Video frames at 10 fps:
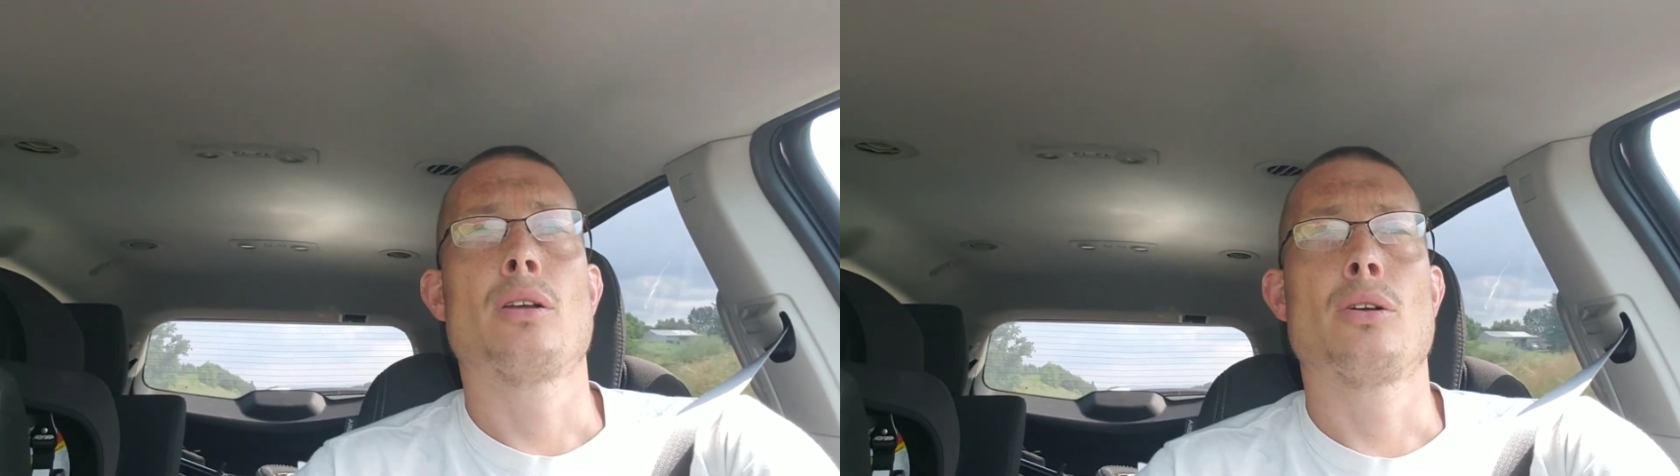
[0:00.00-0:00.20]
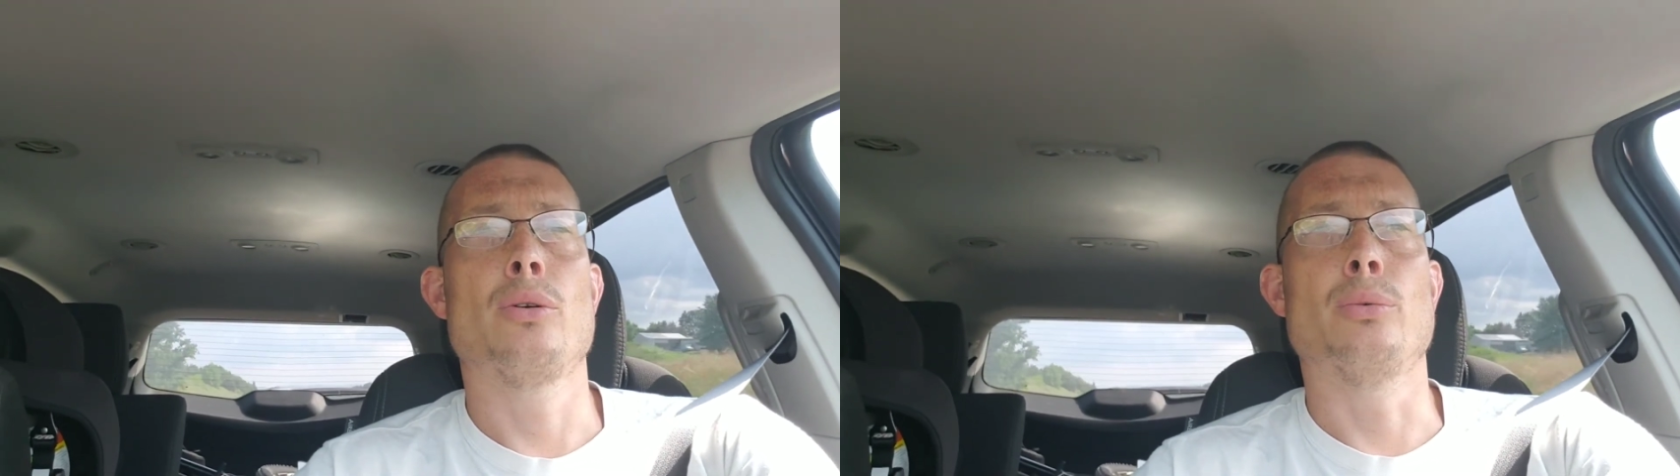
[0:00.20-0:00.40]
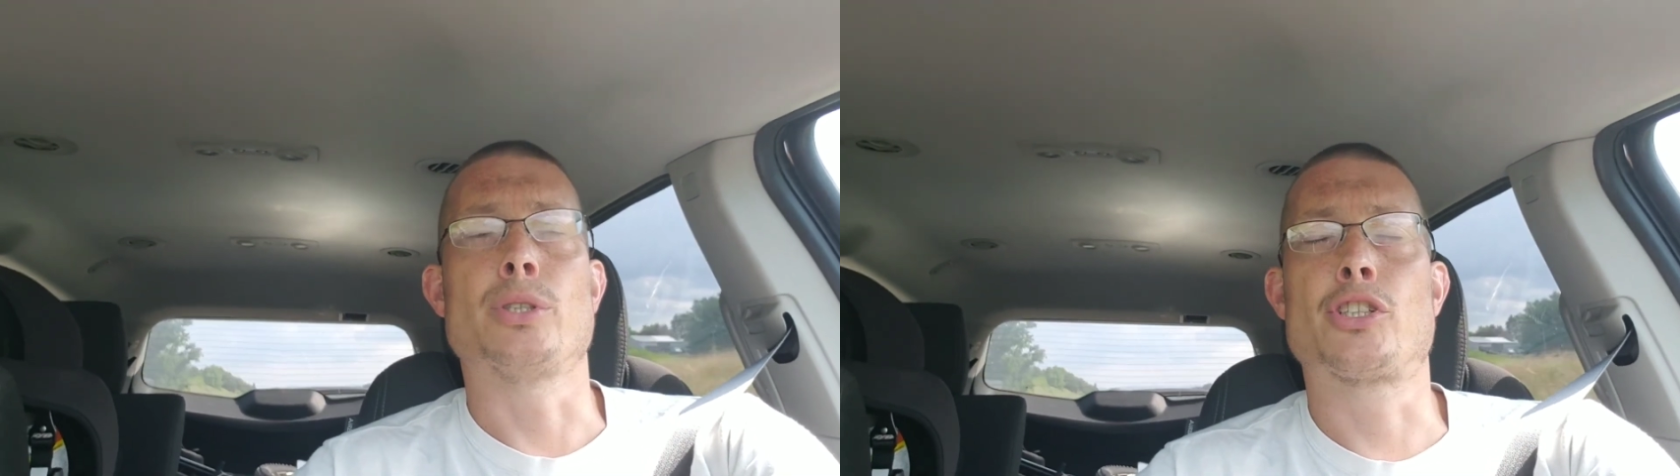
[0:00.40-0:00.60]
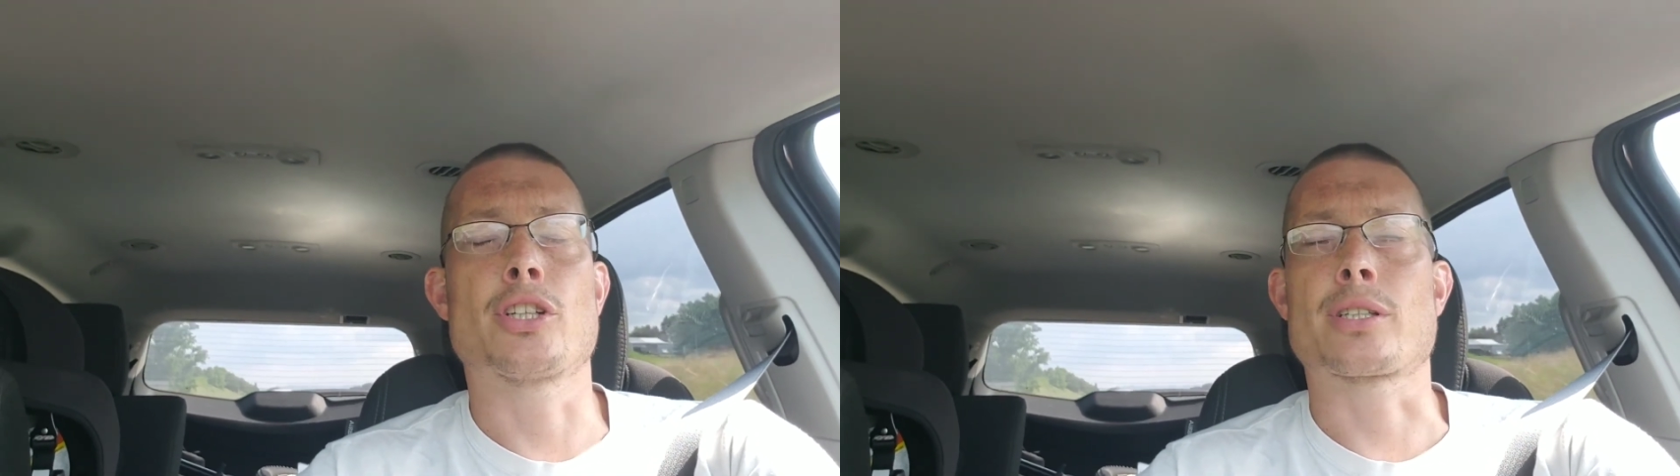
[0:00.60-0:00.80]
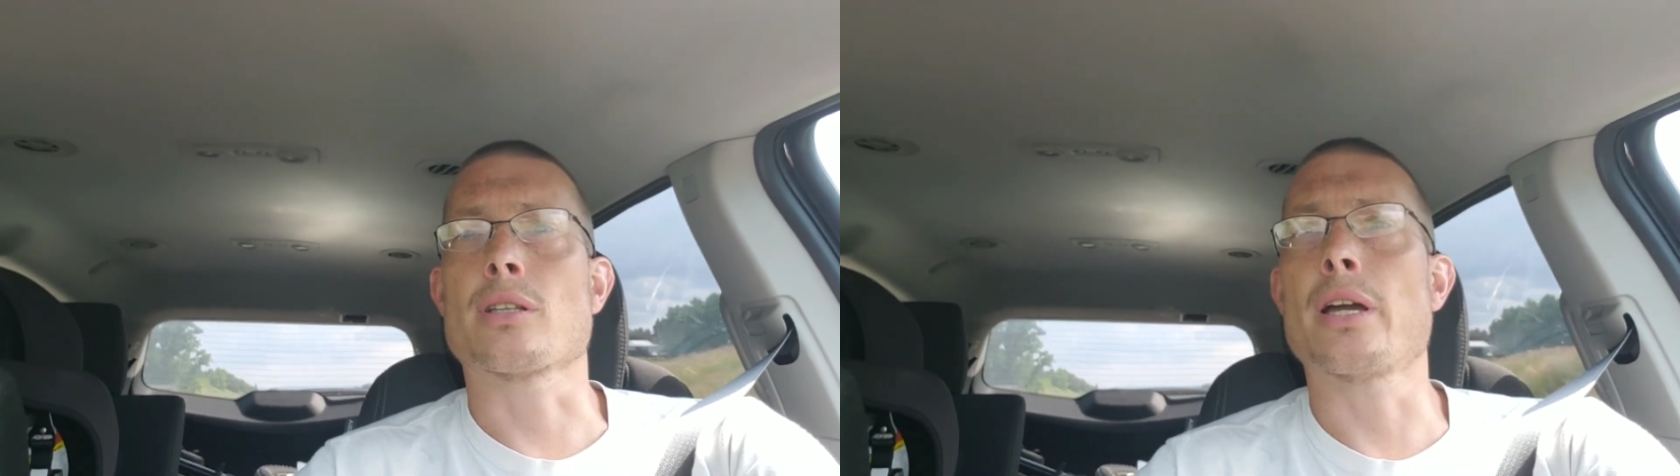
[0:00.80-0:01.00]
who is
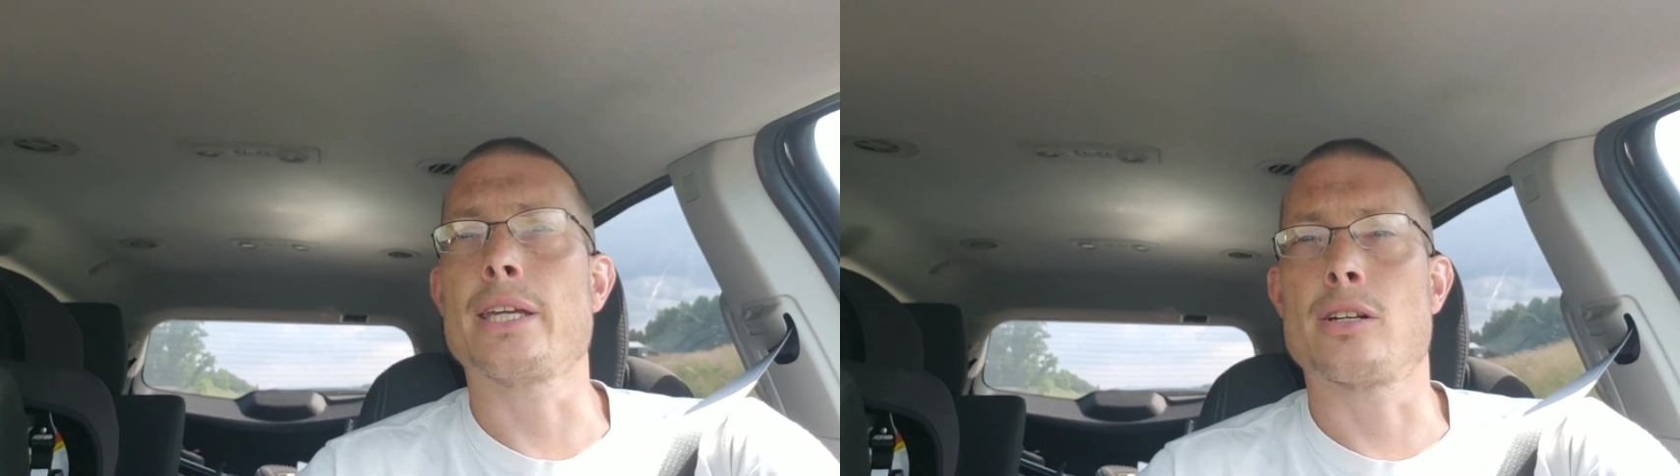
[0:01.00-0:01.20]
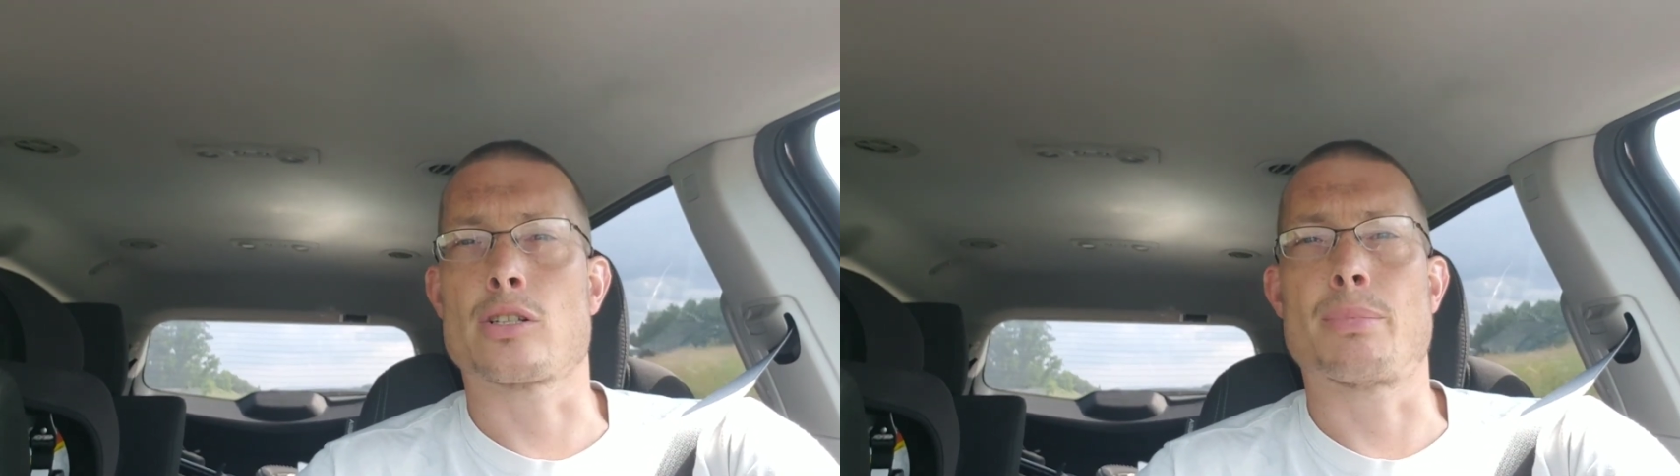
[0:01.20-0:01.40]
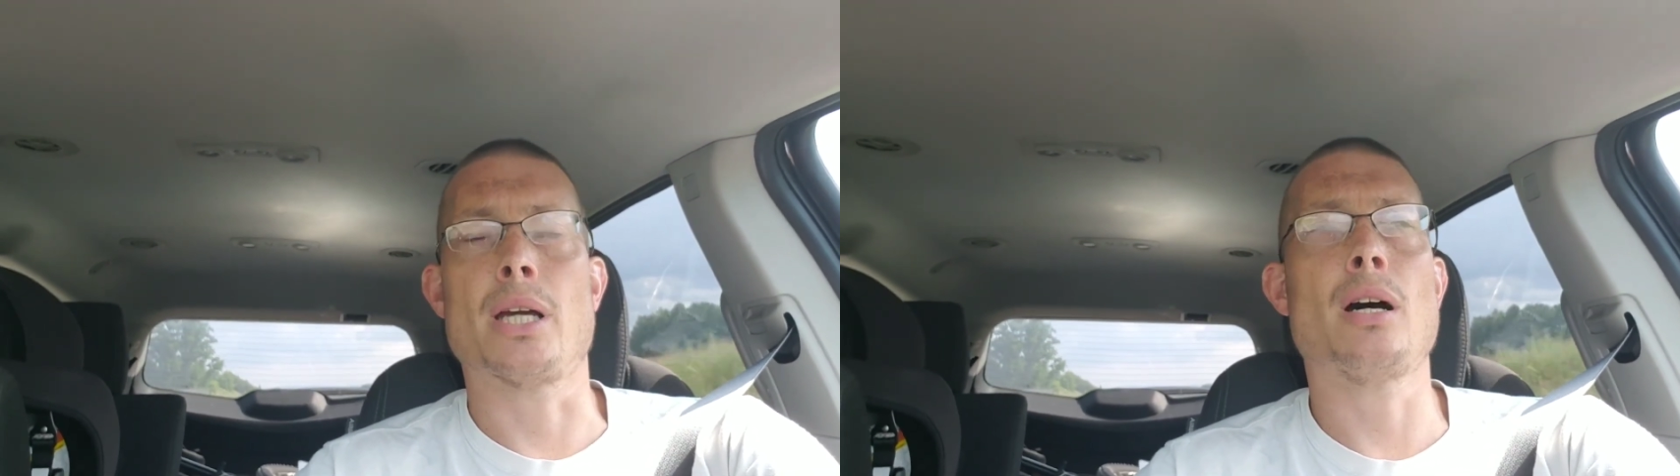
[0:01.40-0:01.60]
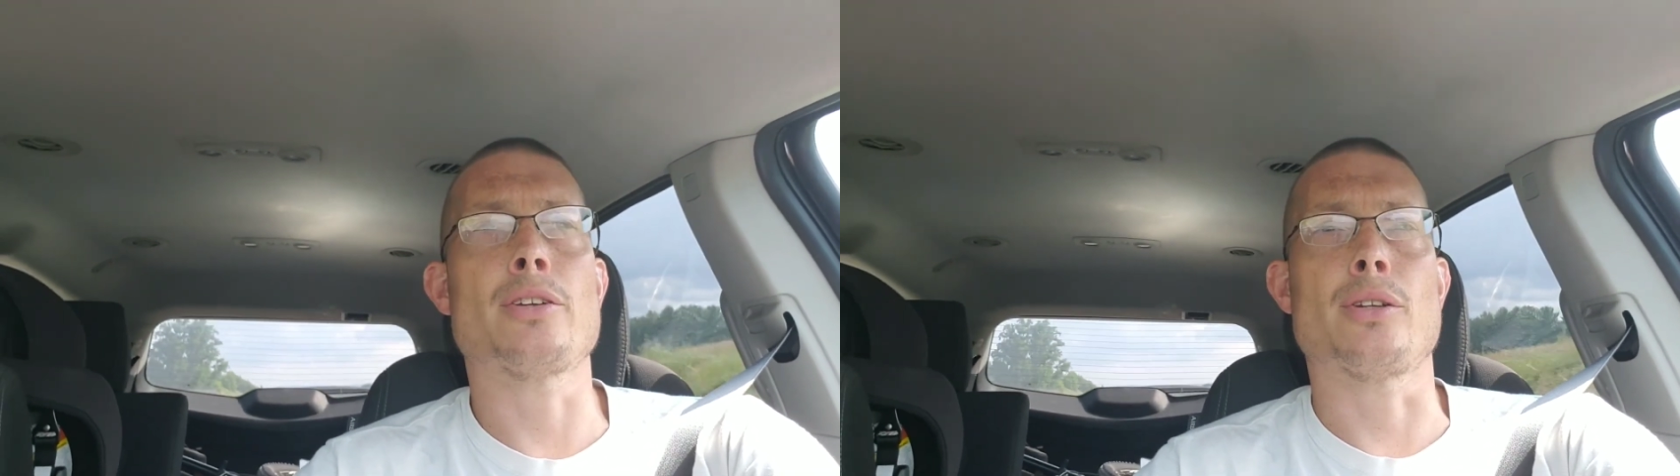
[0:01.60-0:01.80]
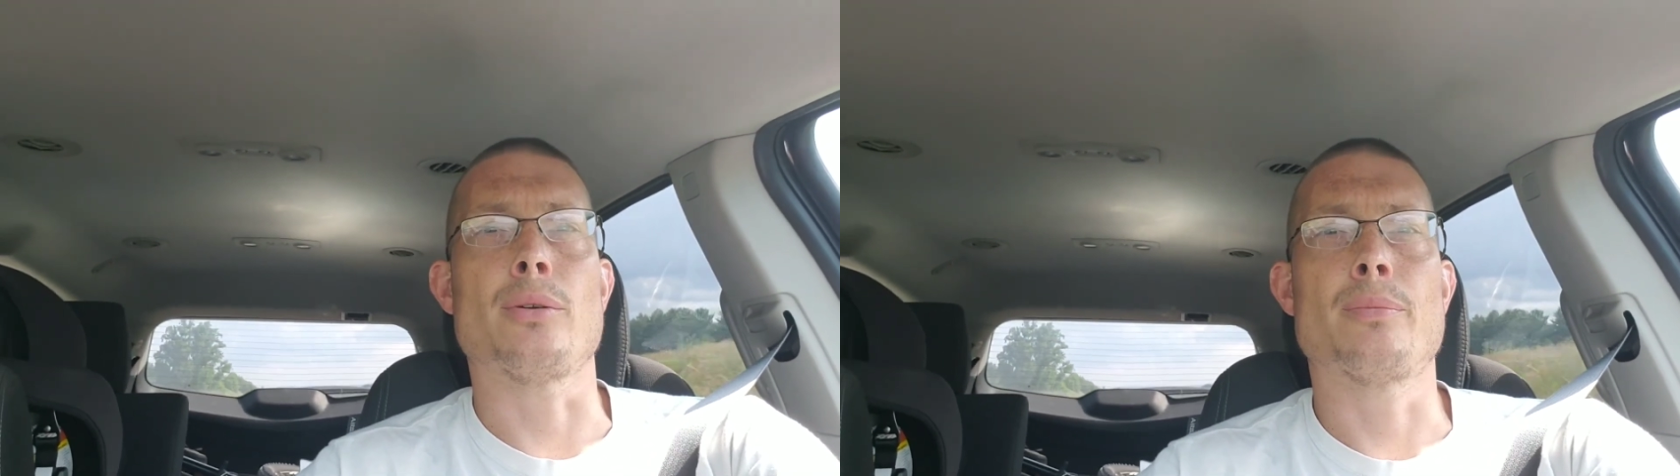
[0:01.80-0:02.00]
just light years beyond you.